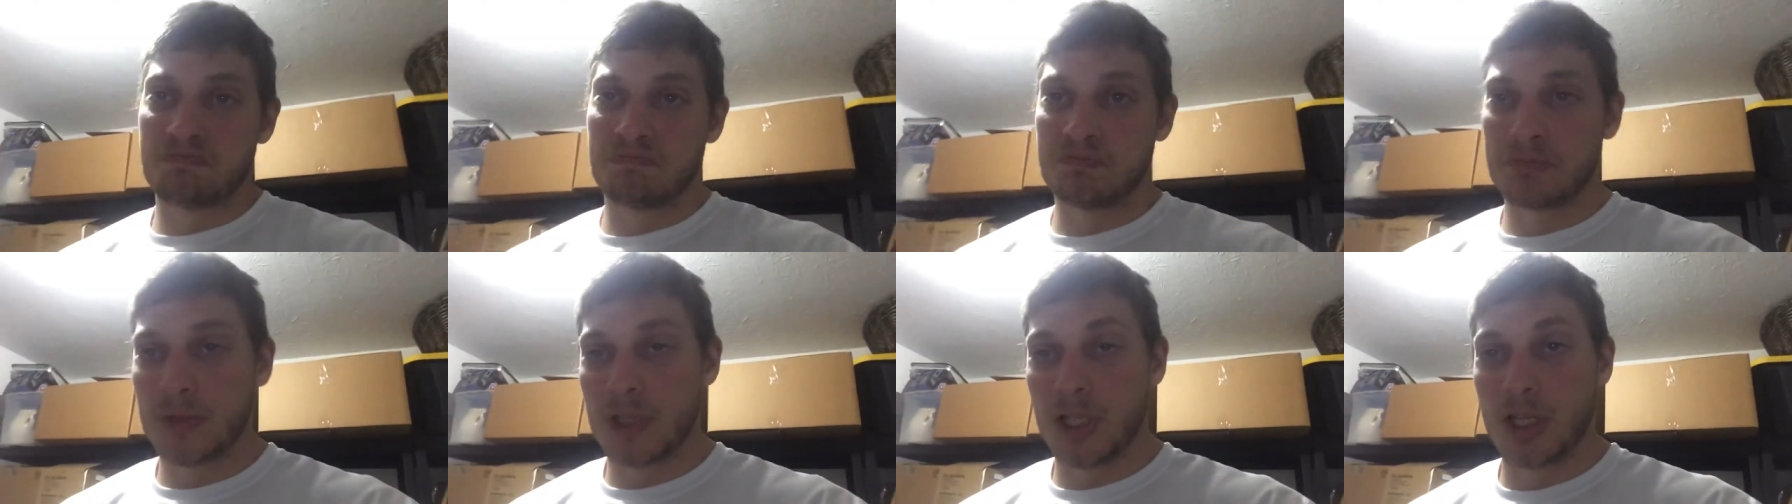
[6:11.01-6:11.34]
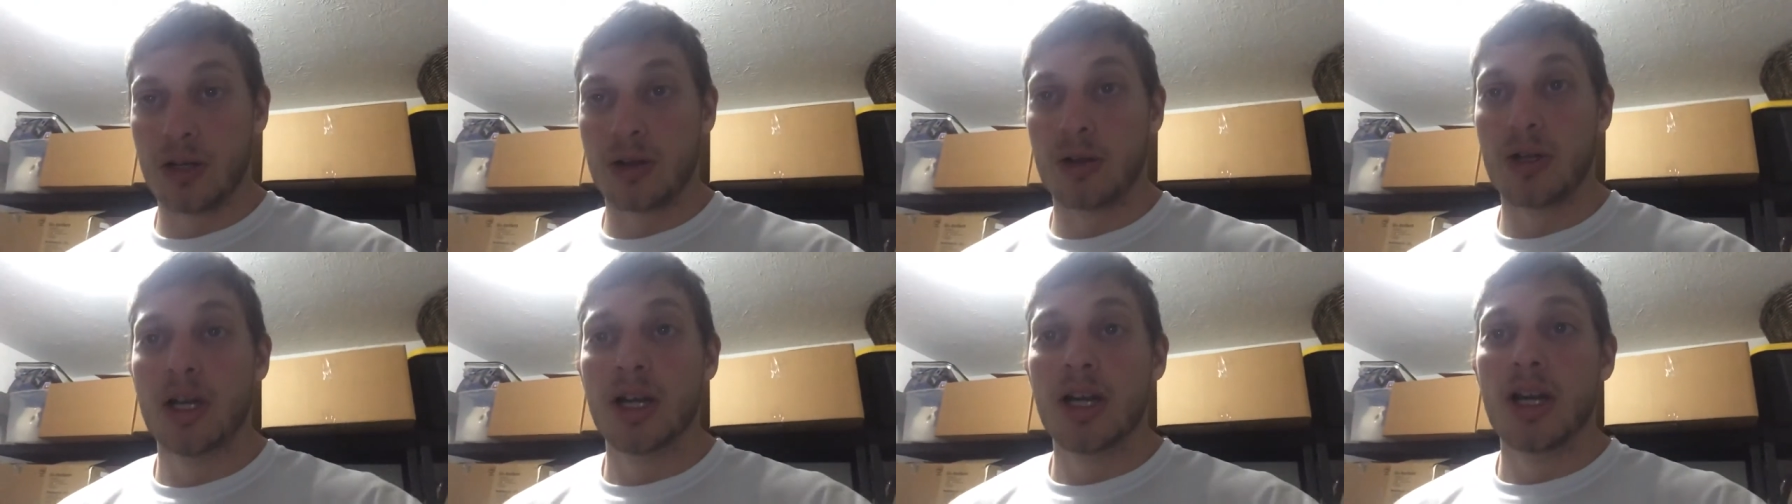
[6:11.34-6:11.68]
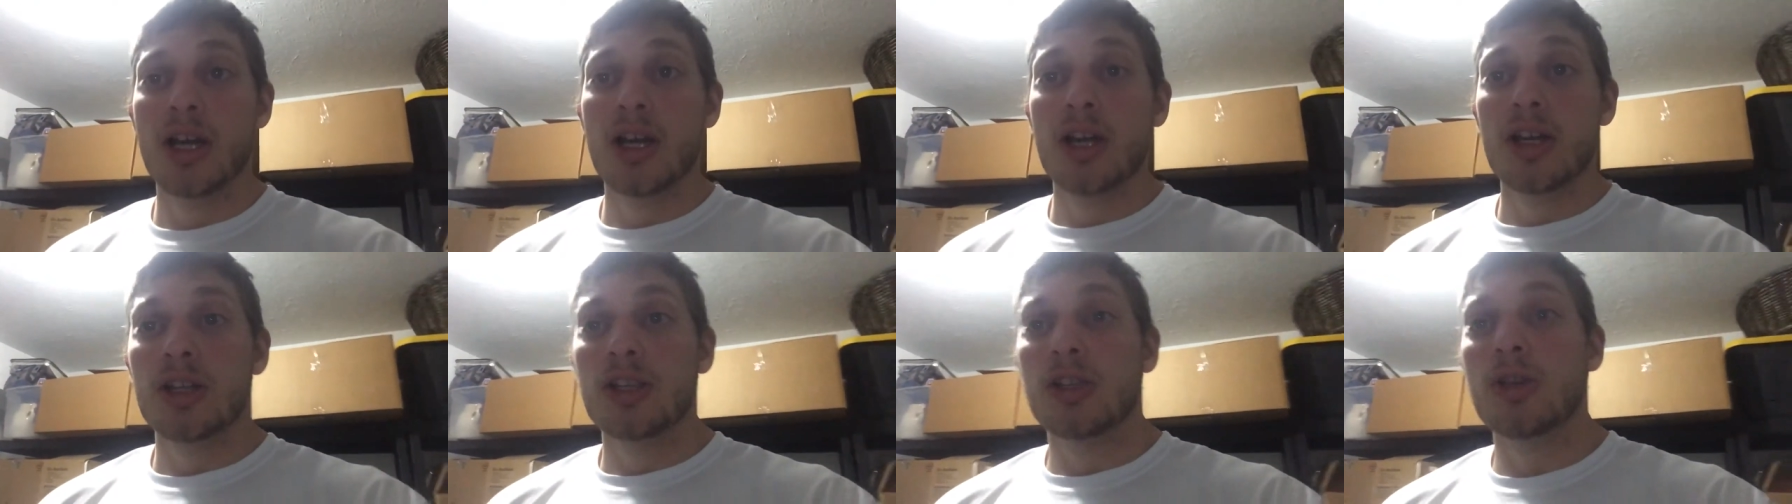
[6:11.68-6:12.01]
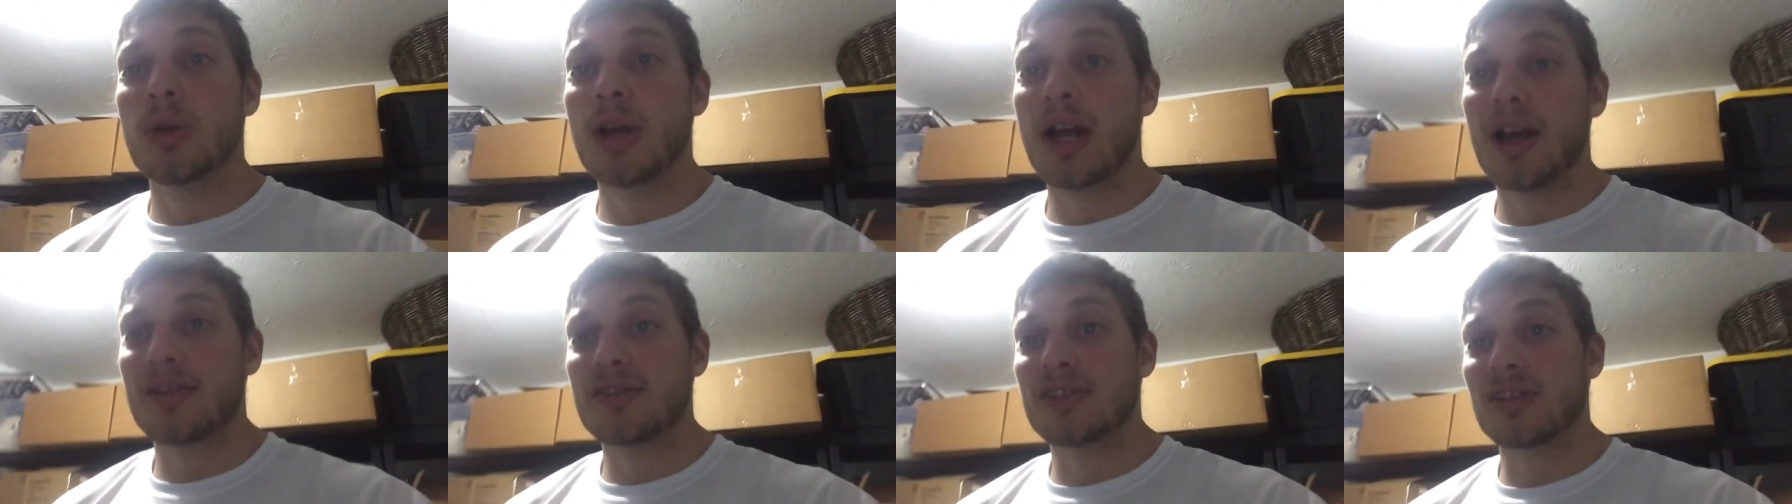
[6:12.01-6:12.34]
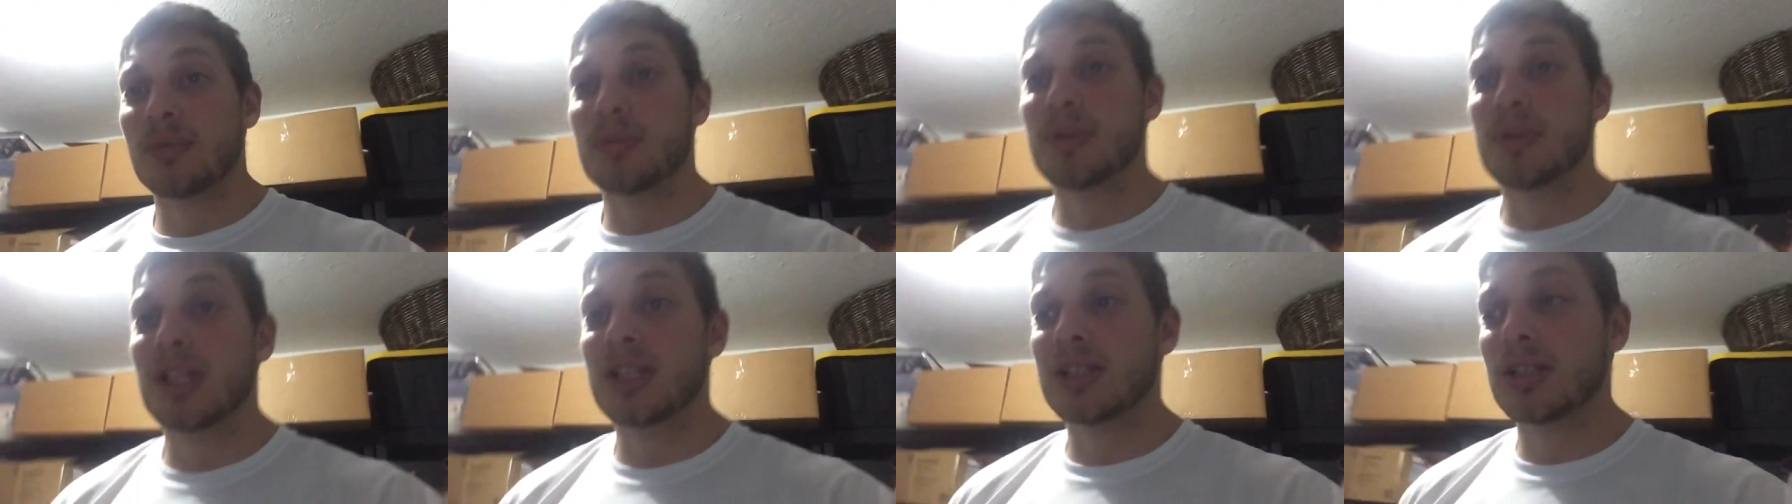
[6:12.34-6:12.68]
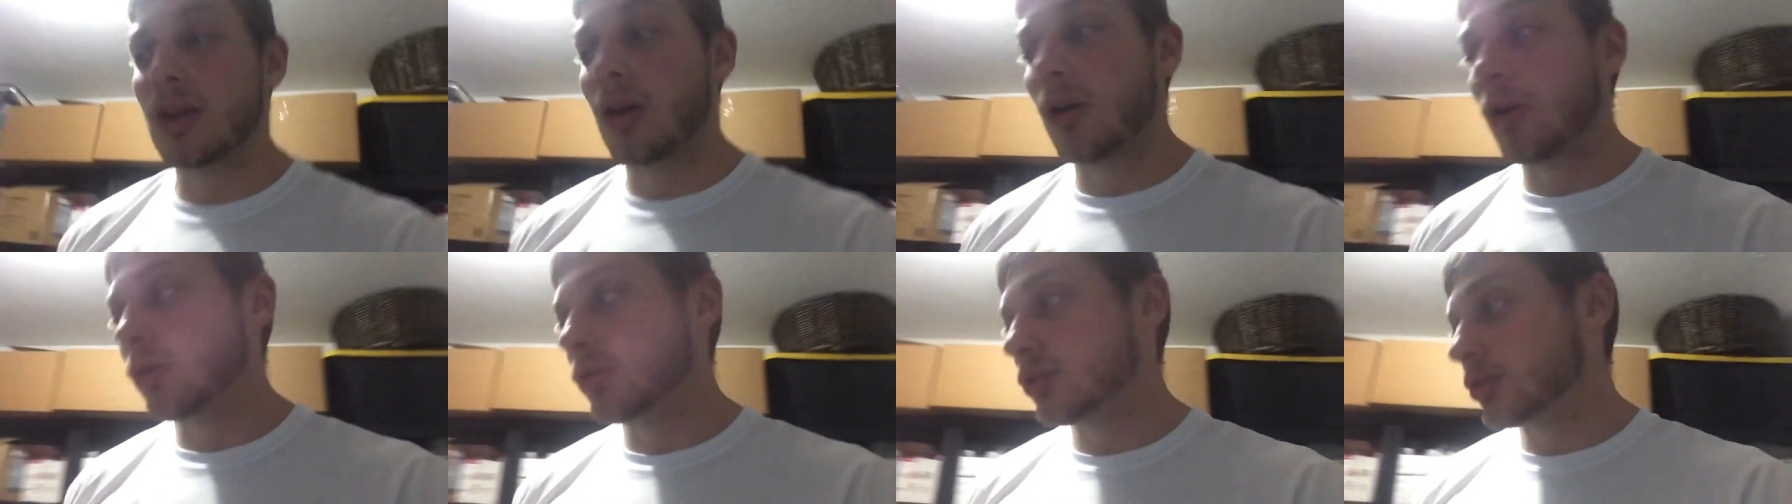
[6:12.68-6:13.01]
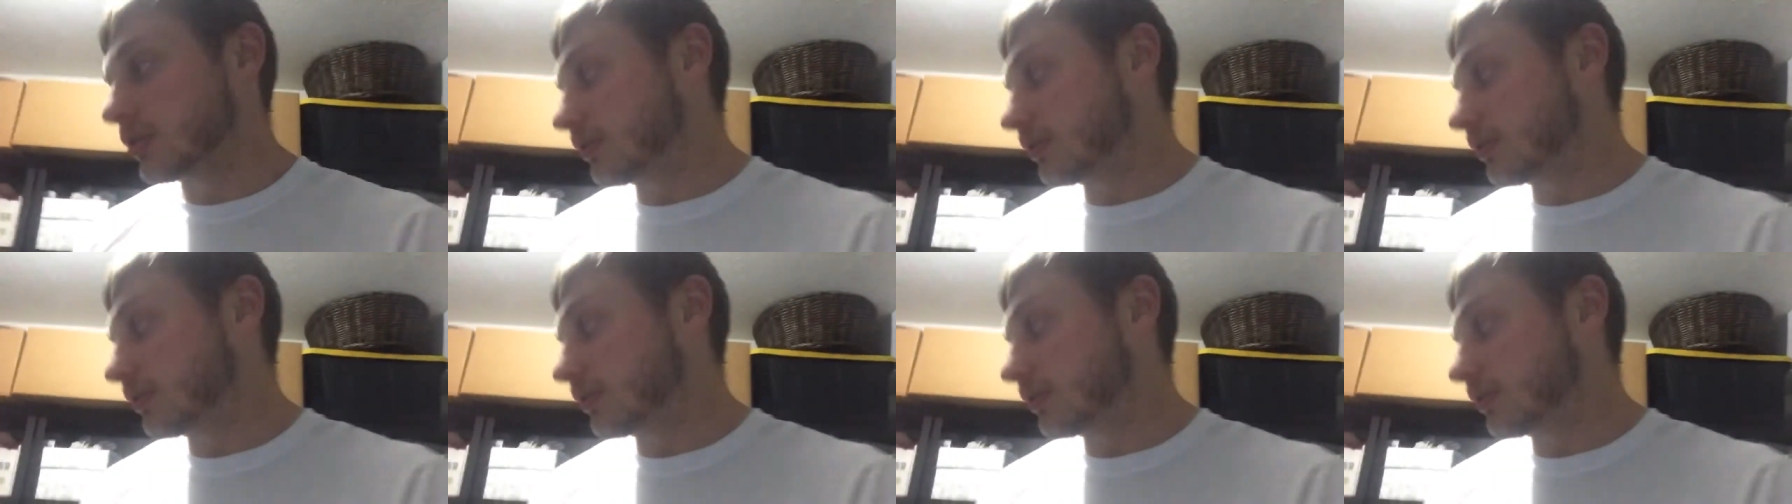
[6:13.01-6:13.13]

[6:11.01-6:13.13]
you know, you have something to hold your